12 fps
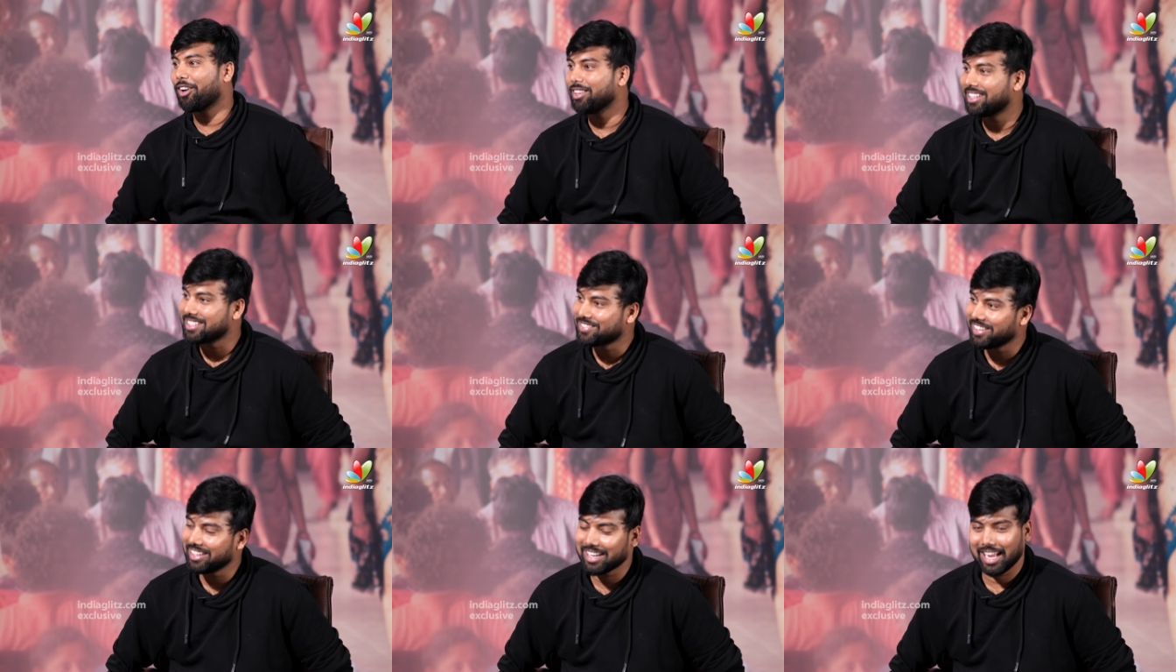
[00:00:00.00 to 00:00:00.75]
add on
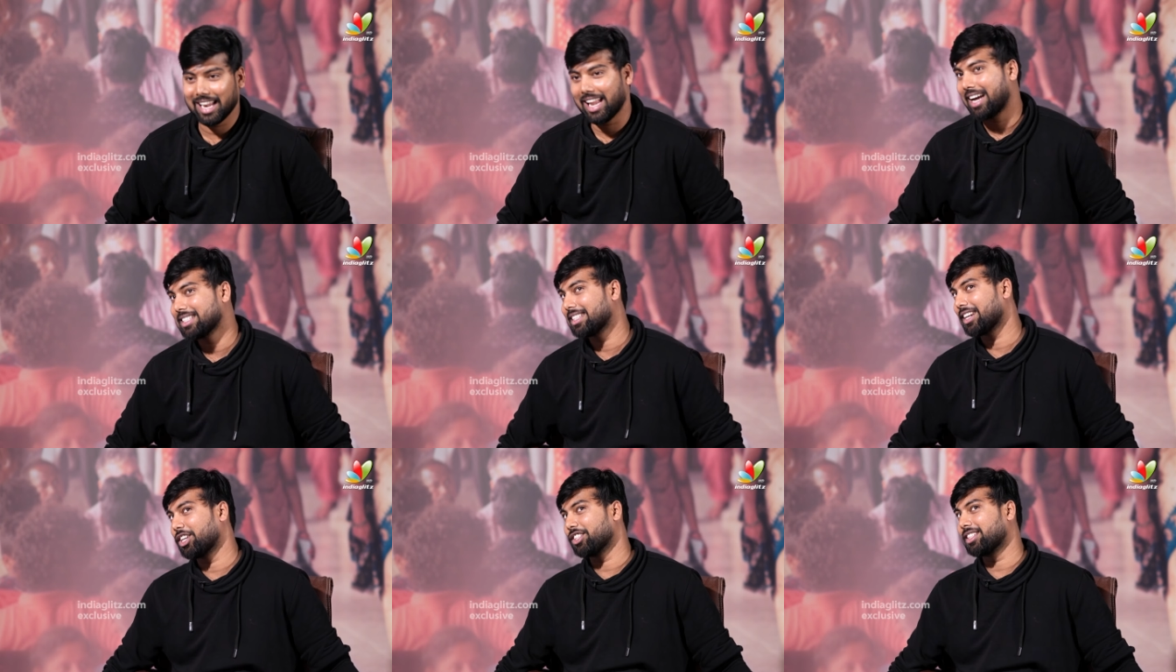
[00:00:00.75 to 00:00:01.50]
this one, I'll ask
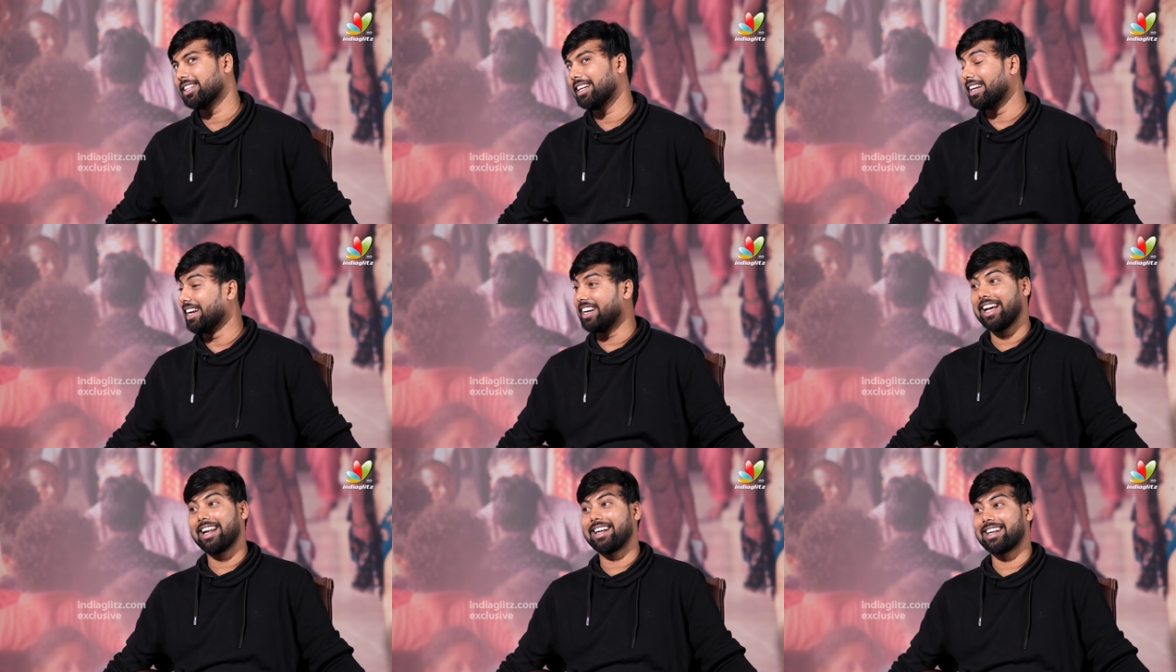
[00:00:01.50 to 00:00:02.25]
the question in
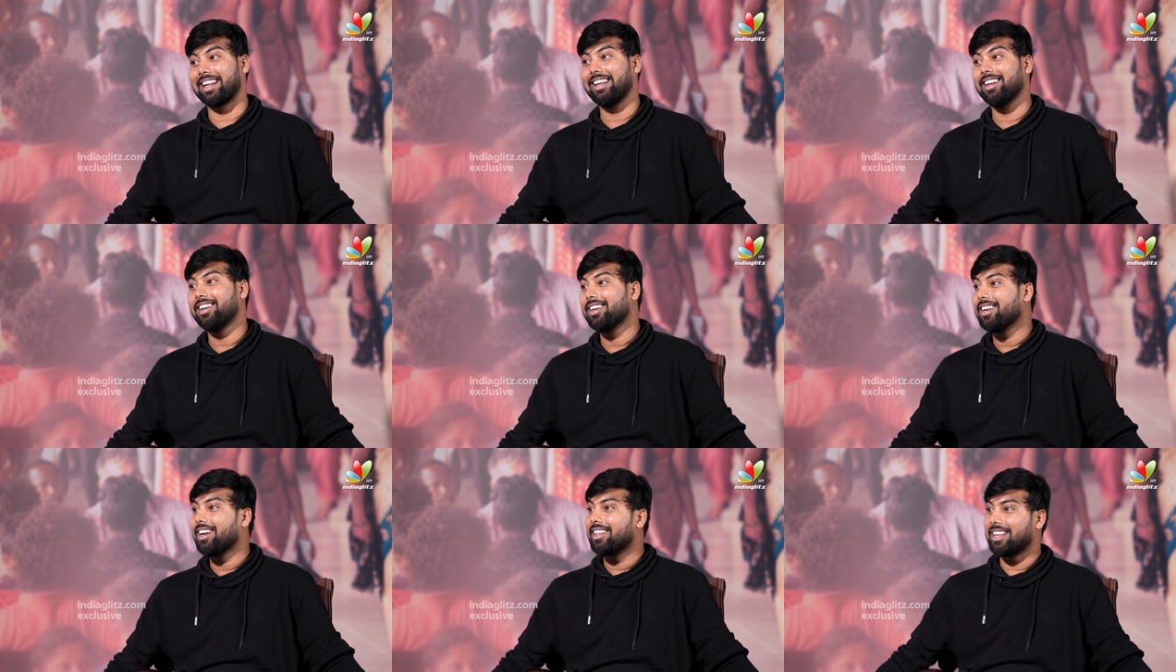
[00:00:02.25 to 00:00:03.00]
indirectly.
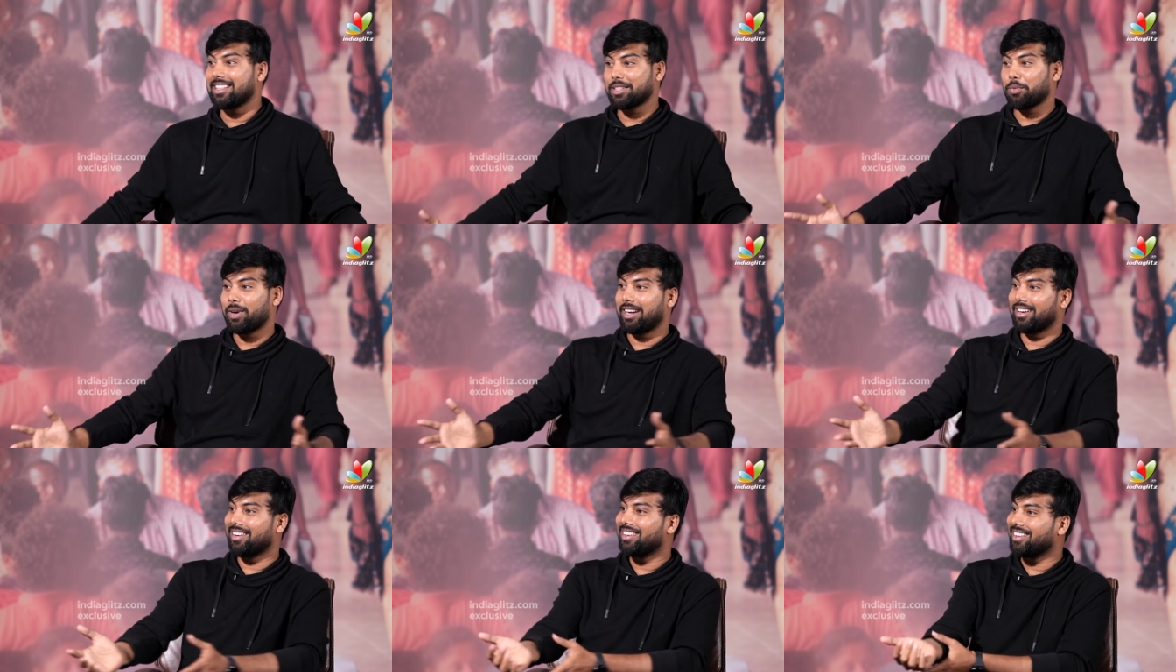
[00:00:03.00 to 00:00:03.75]
There is a
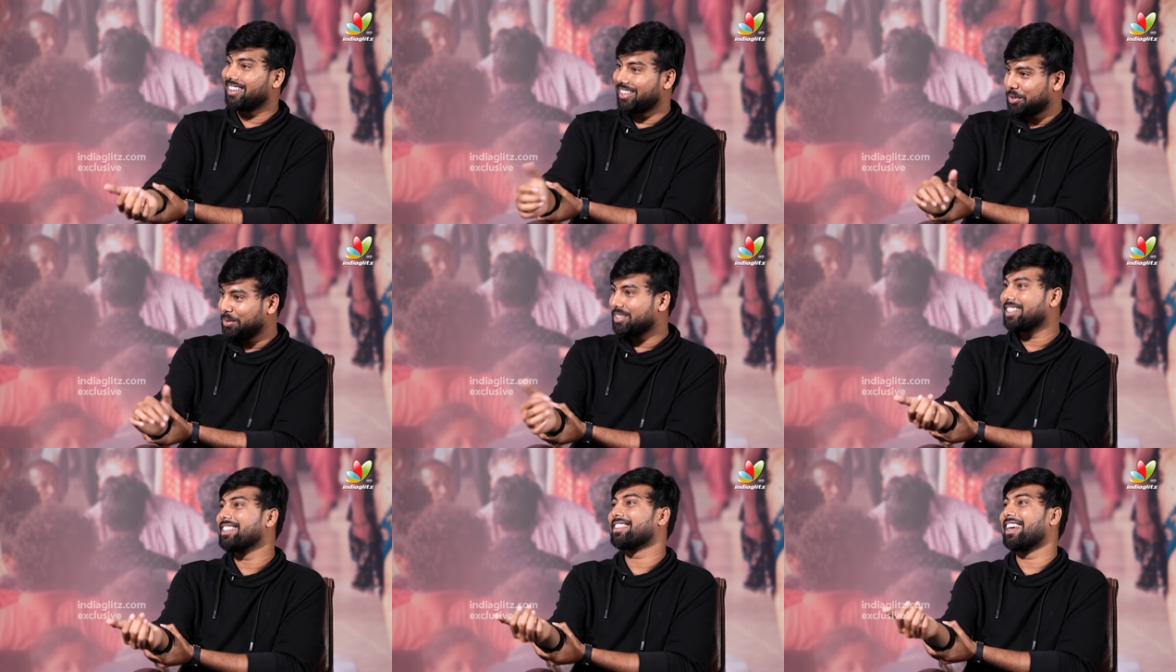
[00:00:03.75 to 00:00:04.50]
one
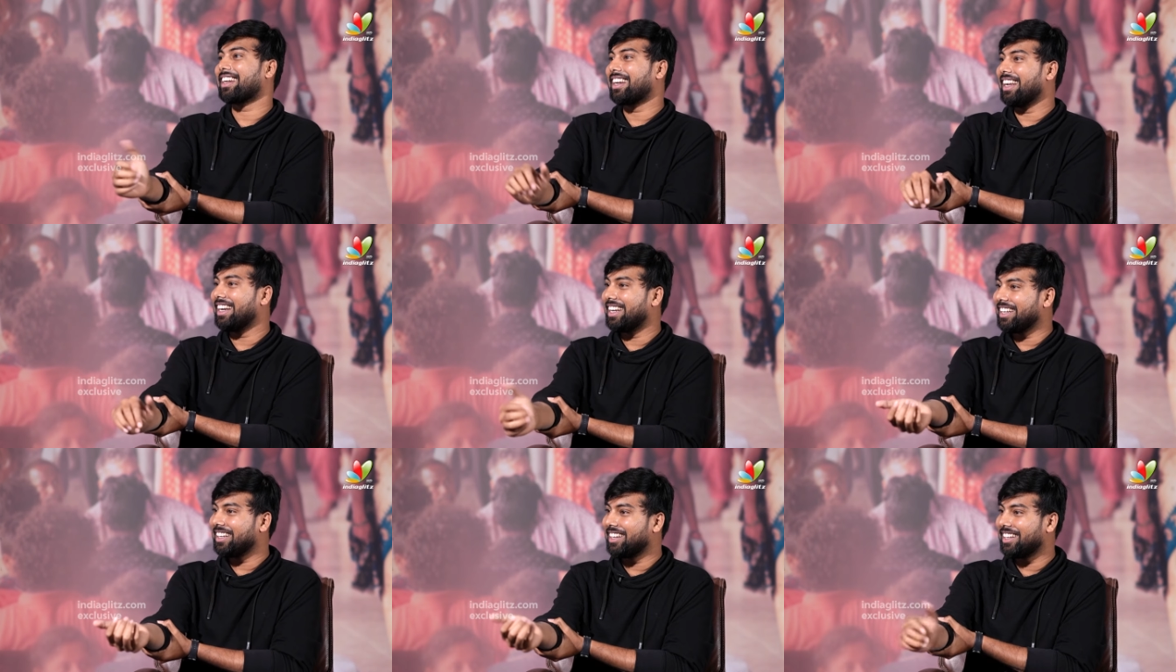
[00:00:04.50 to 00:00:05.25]
news is
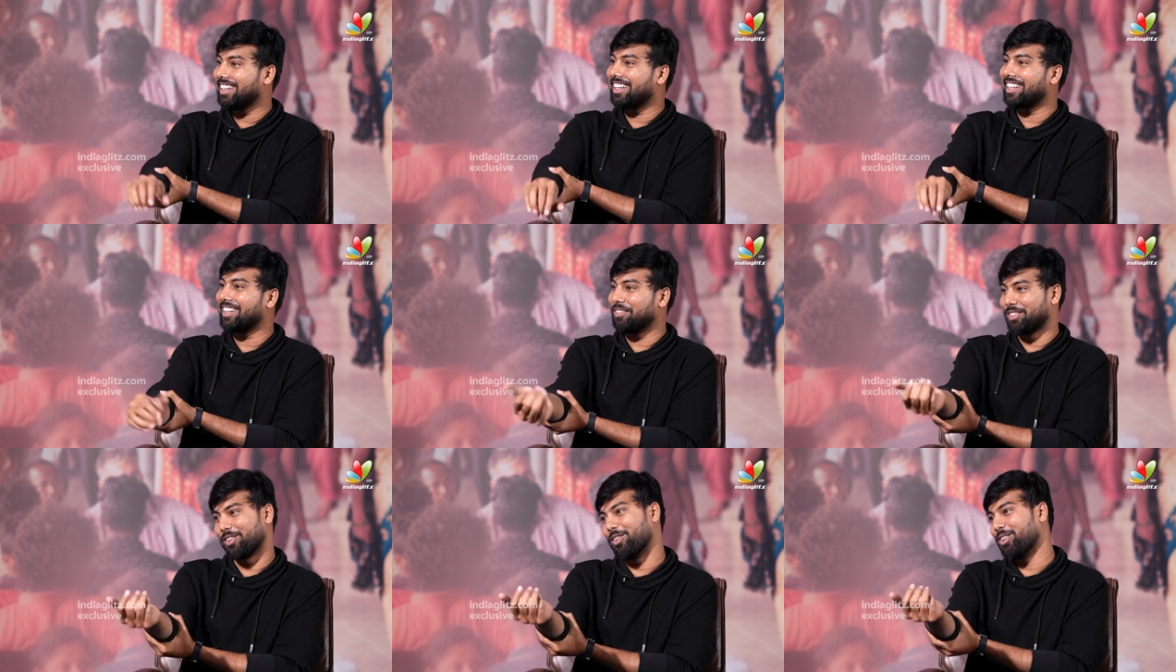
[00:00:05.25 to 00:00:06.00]
circulating here, the